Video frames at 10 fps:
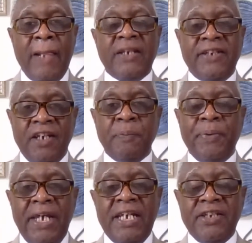Take a
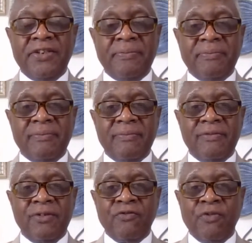page
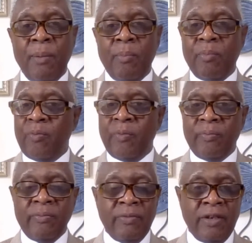from
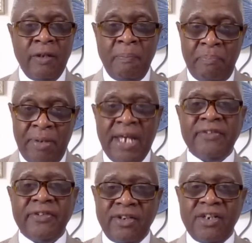the
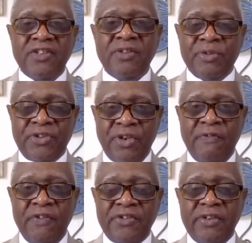best customer
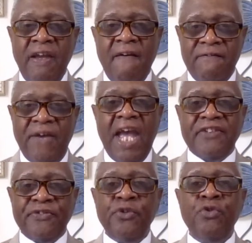service
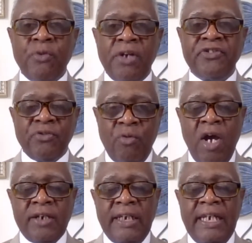fast food
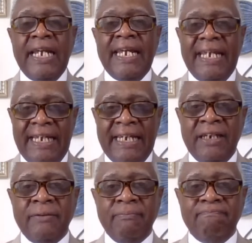restaurant
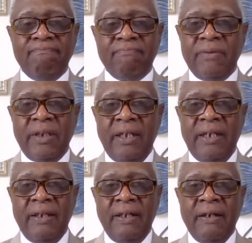in
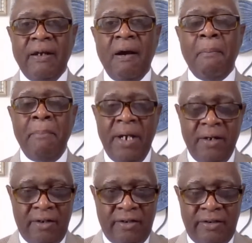
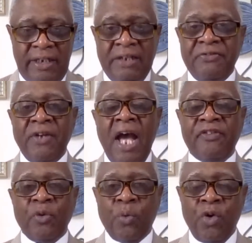America, if
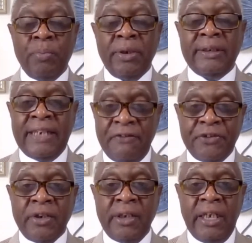not the world, but
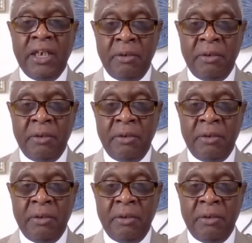definitely in